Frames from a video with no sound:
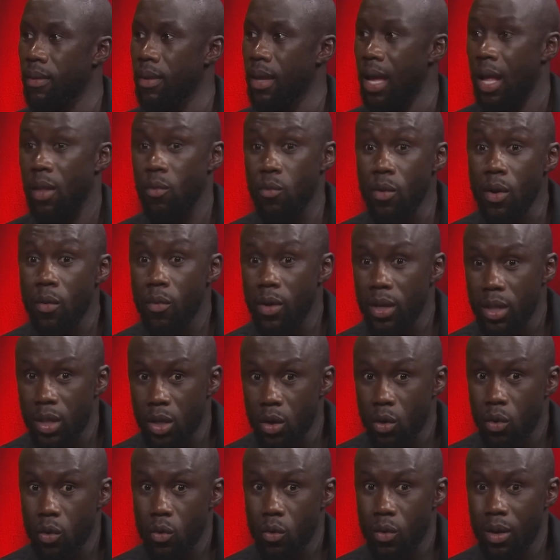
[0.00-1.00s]
And we will
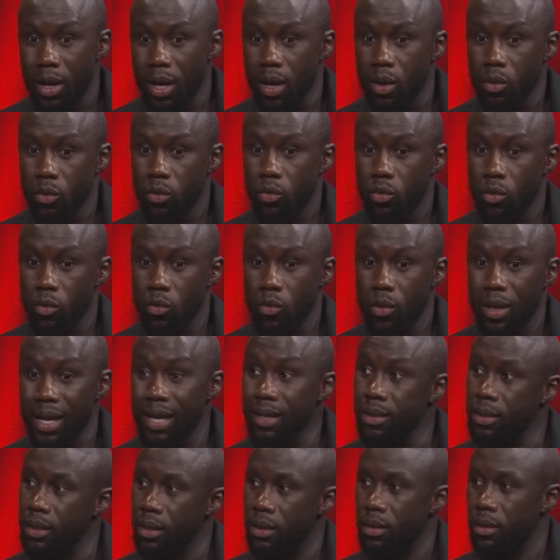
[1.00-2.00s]
know how to
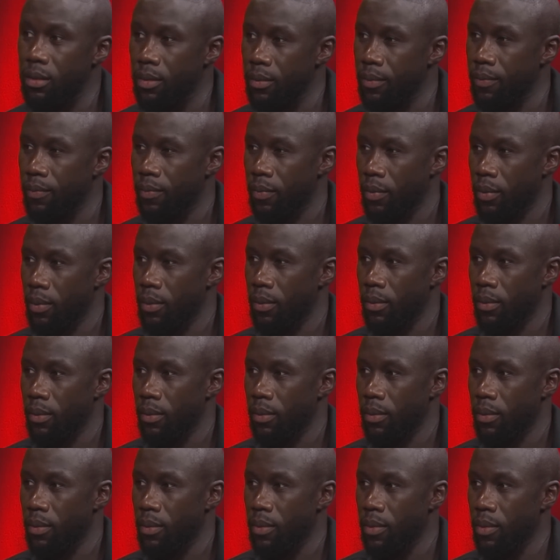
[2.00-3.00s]
exit.
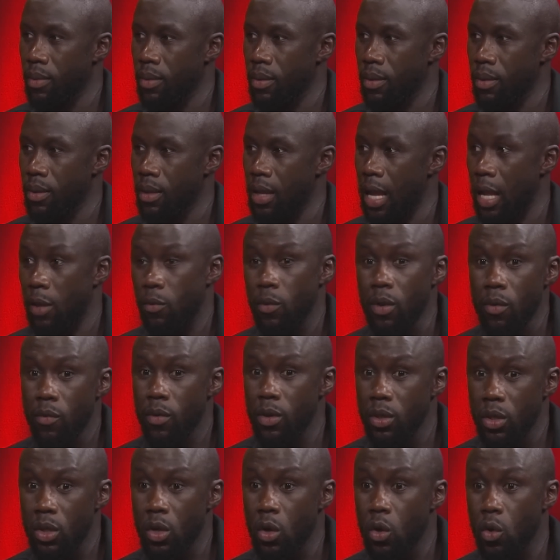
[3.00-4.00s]
And we
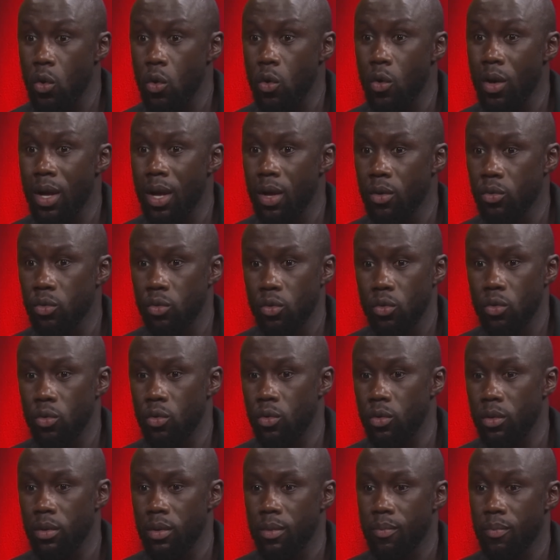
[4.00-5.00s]
will know how
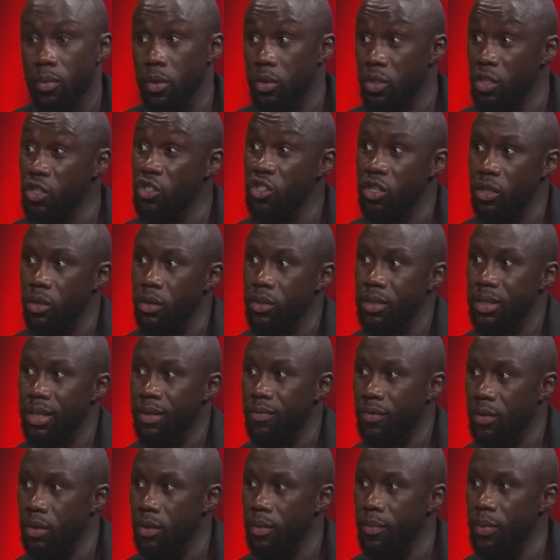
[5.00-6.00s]
to position
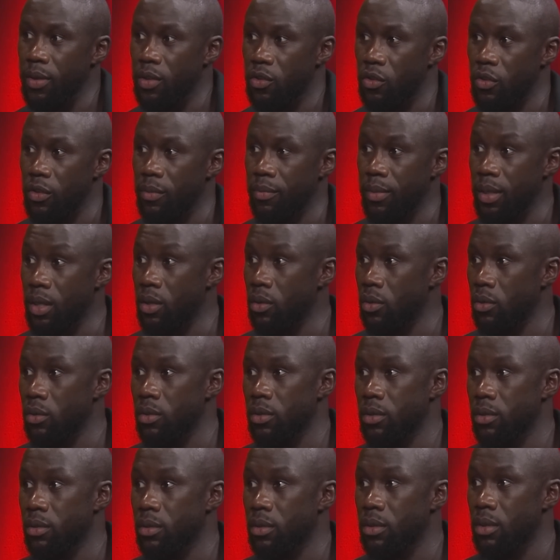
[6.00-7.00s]
ourselves on the pitch,
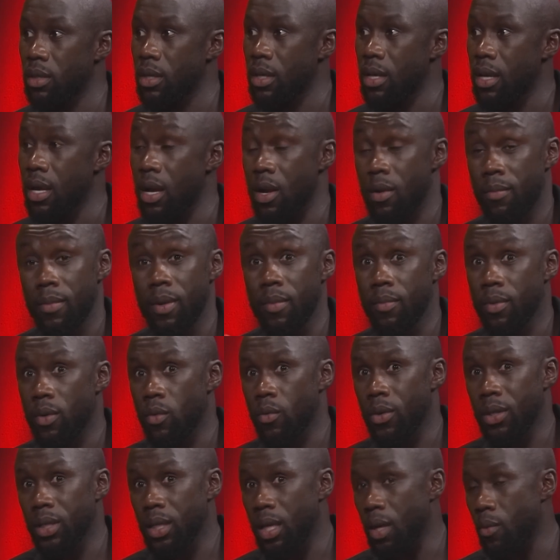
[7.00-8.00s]
because I remember
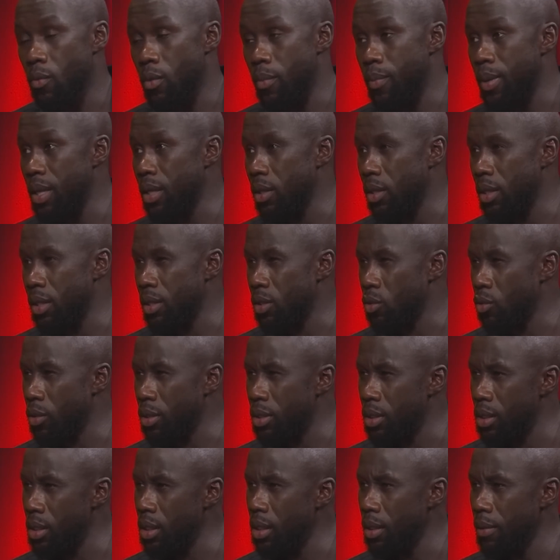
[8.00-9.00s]
one game we played against
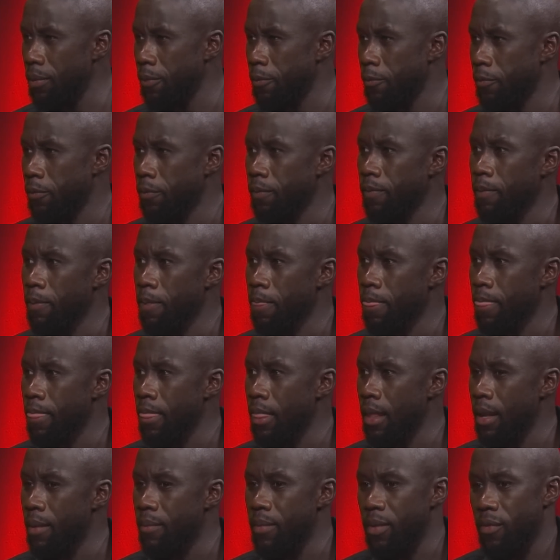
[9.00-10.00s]
Swansea.
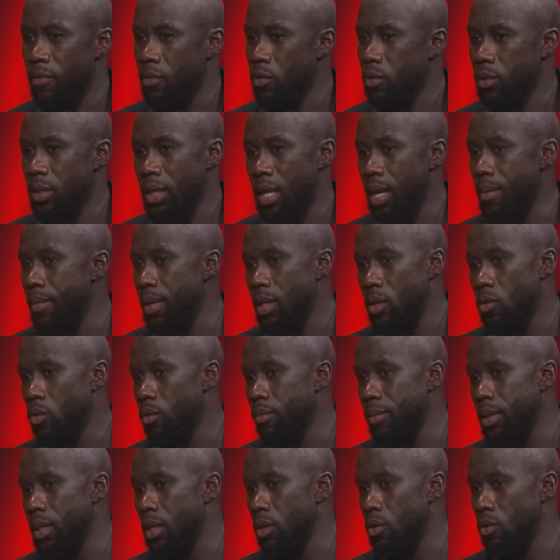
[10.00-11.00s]
Before the game, he
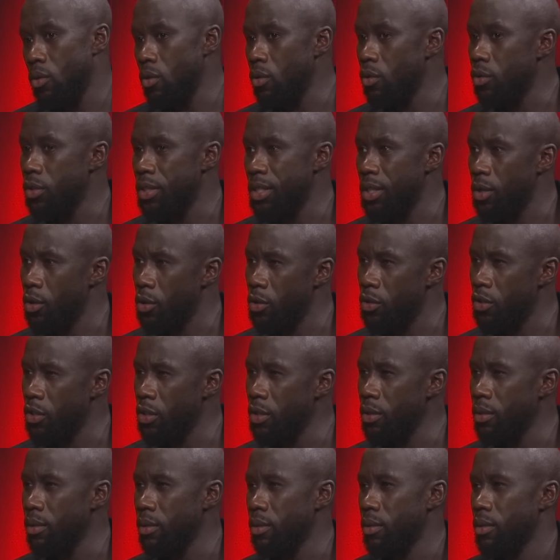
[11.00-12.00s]
told me, you know,
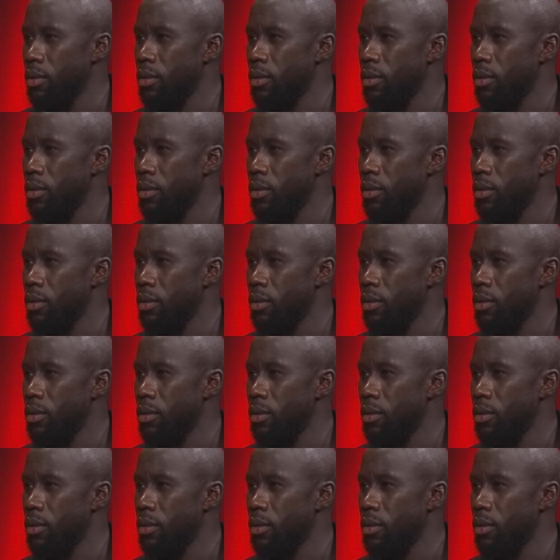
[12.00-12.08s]
Sigurdsson.